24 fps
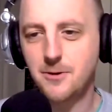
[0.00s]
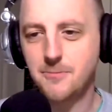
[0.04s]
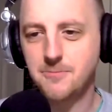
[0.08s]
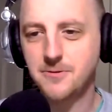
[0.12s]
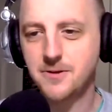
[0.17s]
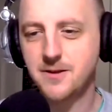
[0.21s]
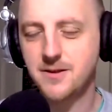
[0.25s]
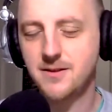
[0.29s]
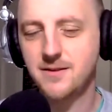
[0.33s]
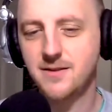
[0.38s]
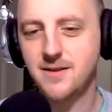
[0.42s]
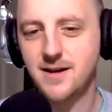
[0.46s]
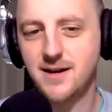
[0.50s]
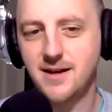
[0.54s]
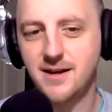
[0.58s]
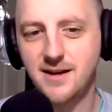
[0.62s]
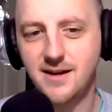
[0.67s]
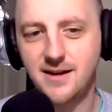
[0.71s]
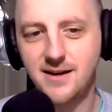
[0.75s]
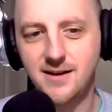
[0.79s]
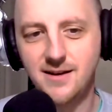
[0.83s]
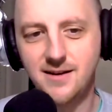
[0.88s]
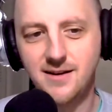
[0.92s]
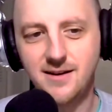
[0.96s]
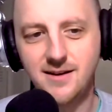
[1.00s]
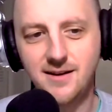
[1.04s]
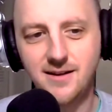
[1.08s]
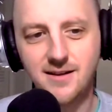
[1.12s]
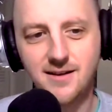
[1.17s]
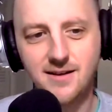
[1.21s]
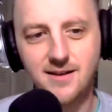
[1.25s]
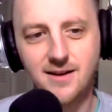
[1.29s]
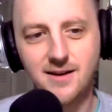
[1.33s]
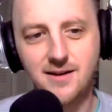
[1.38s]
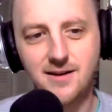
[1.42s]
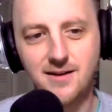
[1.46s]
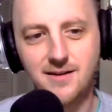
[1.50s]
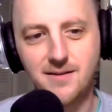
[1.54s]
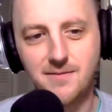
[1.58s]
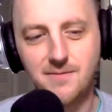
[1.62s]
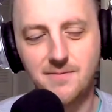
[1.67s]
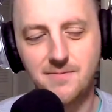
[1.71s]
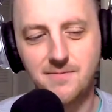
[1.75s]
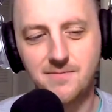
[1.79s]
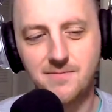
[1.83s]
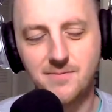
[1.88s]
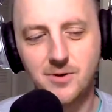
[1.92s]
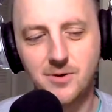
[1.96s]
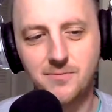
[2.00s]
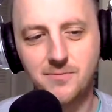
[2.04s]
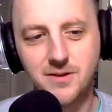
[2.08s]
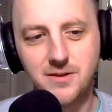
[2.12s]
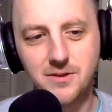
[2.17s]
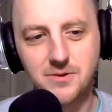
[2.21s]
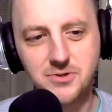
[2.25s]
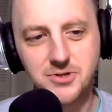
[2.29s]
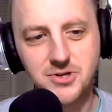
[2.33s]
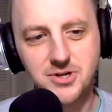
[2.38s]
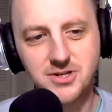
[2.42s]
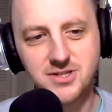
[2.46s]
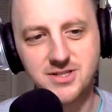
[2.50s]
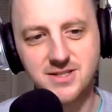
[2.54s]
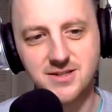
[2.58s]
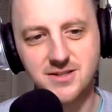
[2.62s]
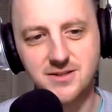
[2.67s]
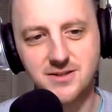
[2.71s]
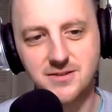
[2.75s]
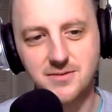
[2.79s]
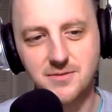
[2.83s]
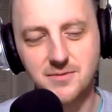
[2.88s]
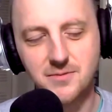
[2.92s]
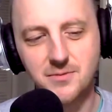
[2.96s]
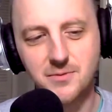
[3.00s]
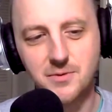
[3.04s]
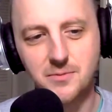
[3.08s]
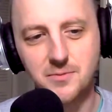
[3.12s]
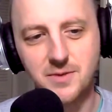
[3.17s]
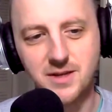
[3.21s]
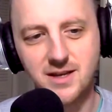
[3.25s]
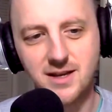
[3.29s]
hopefully those shirts will